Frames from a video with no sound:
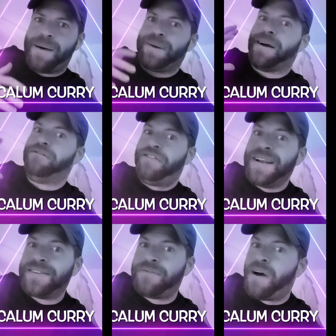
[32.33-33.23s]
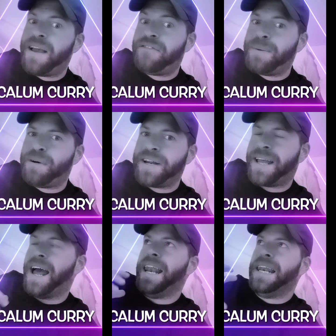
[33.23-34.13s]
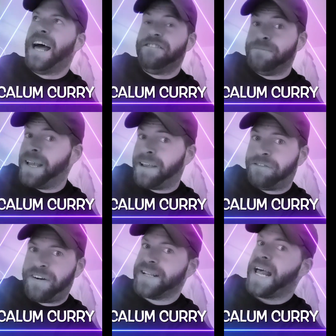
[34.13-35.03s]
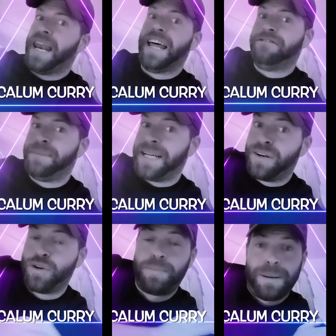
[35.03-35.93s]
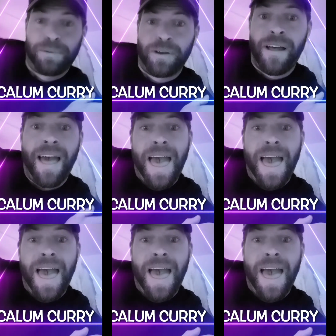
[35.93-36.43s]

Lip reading: I become friends with everybody. I love making friends. I love meeting new people.